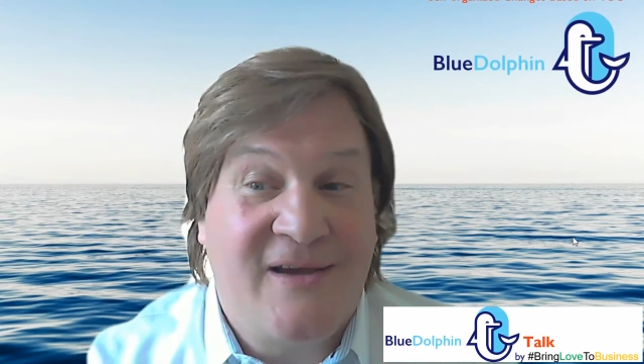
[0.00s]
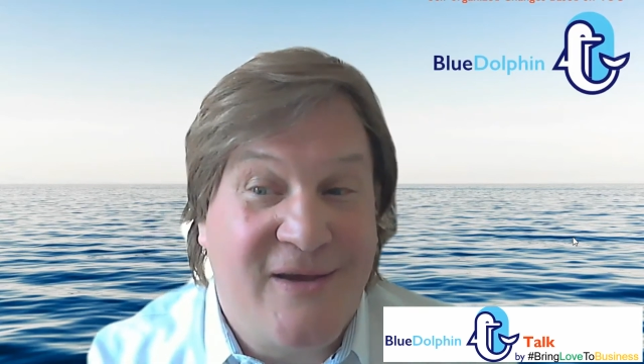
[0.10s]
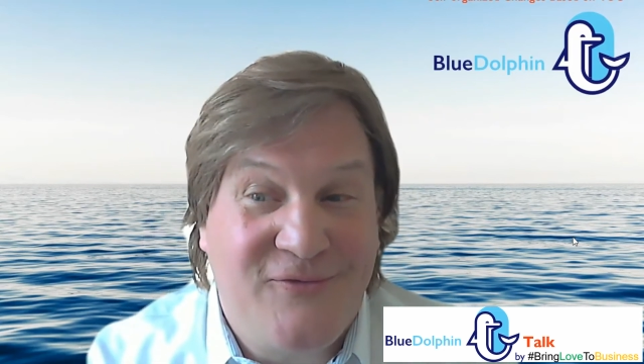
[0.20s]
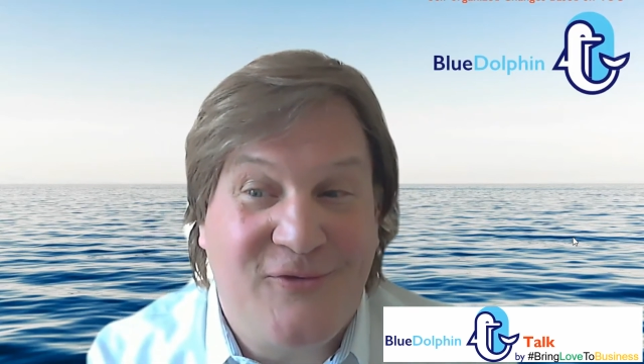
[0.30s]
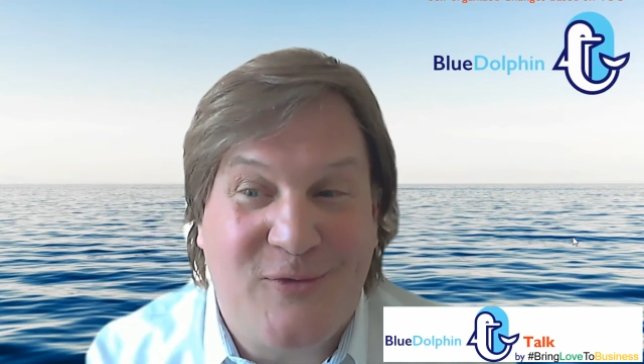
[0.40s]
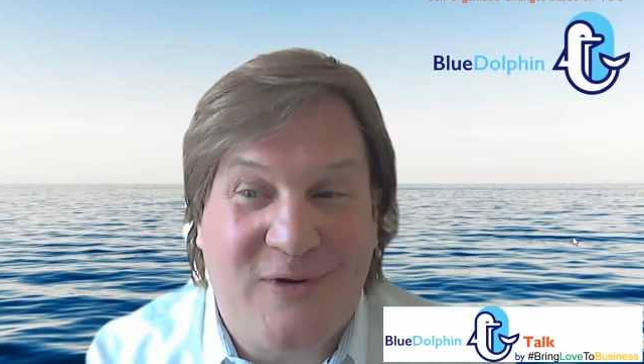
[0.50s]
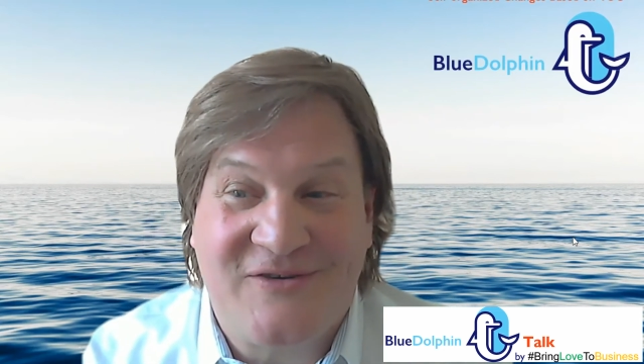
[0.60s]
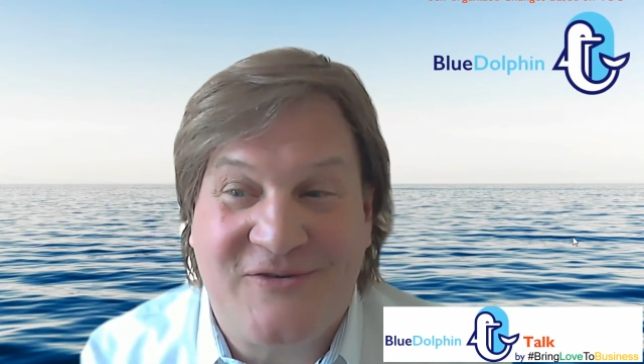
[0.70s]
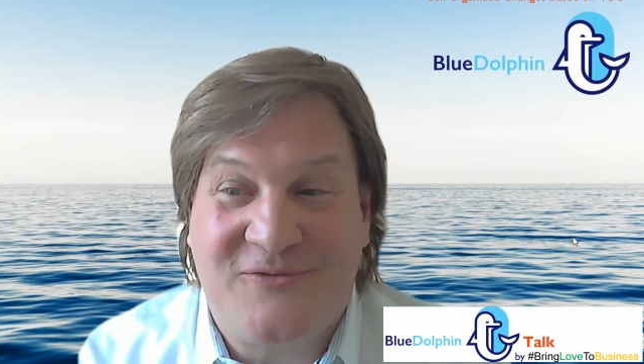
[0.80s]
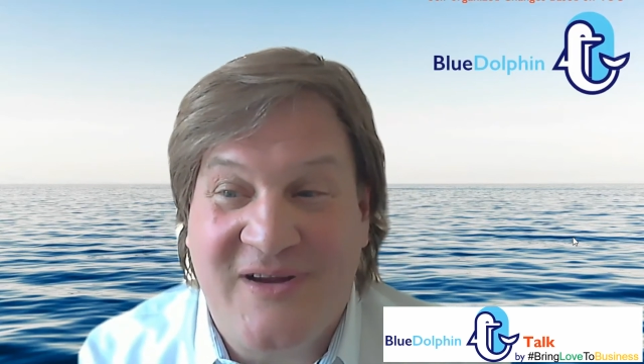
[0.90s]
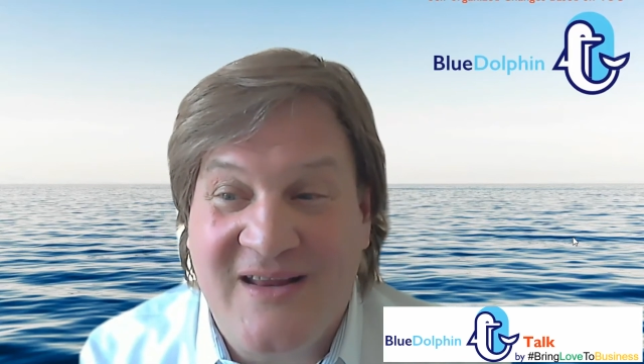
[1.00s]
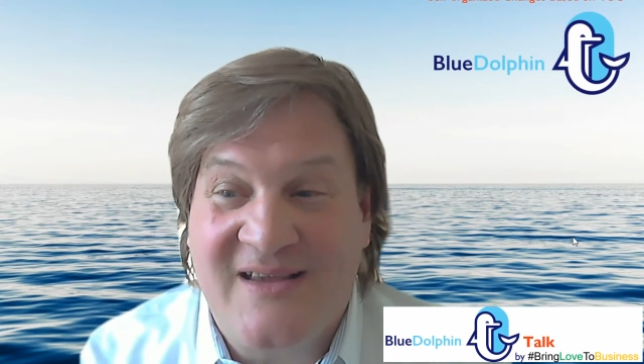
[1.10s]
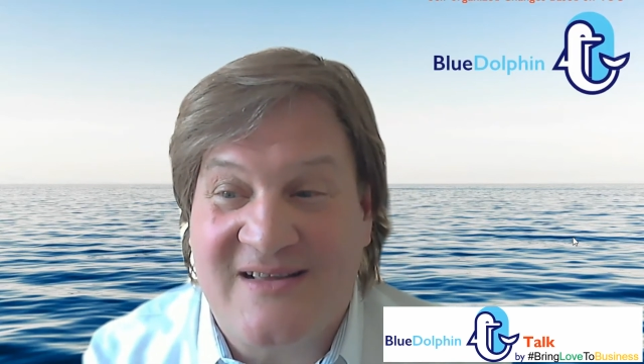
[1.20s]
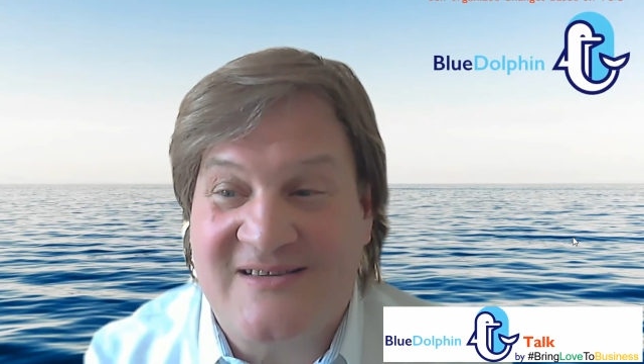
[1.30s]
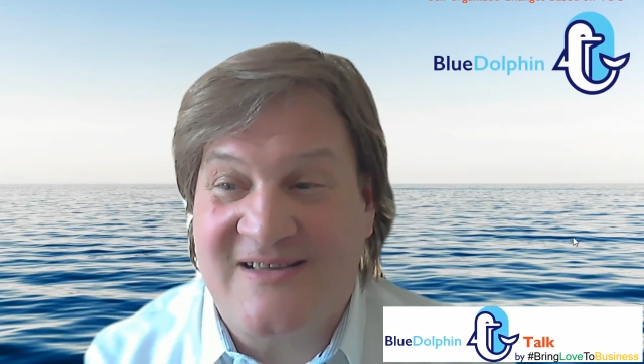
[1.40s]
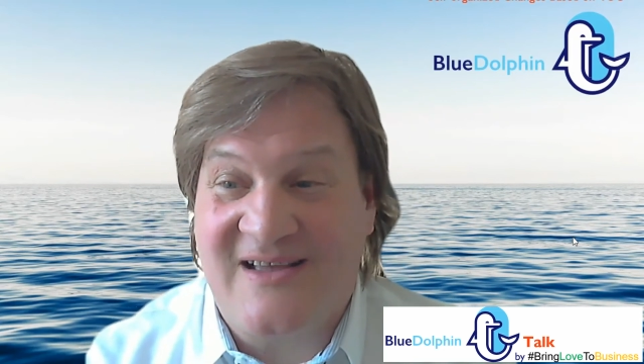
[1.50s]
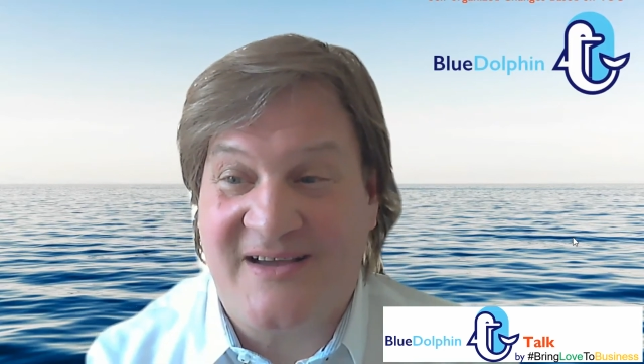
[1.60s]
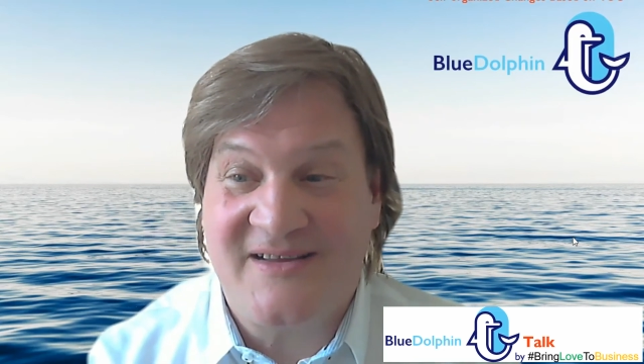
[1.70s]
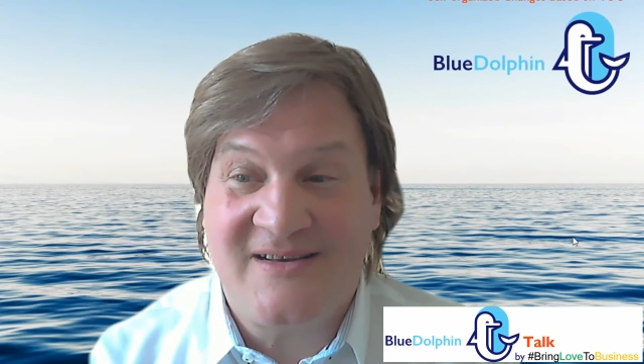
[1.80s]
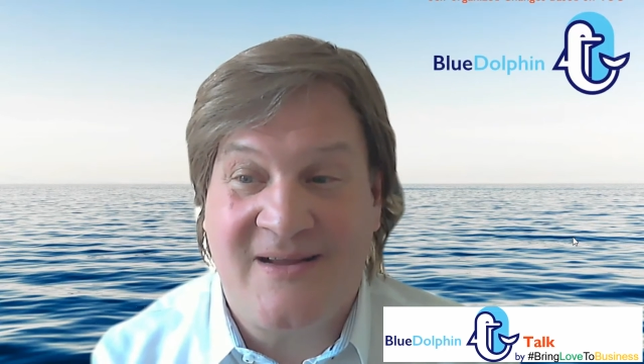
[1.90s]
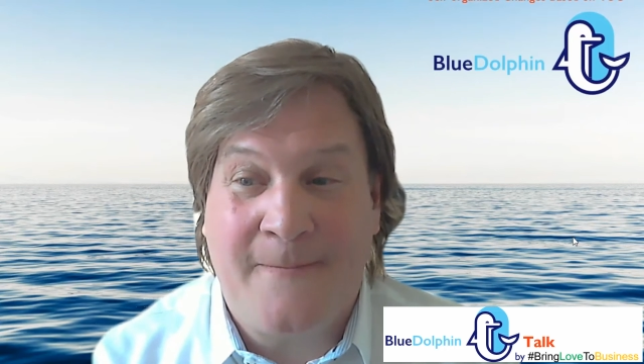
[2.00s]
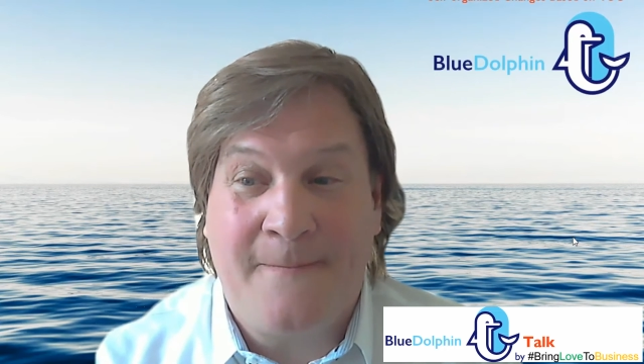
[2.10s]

if you want to really get started,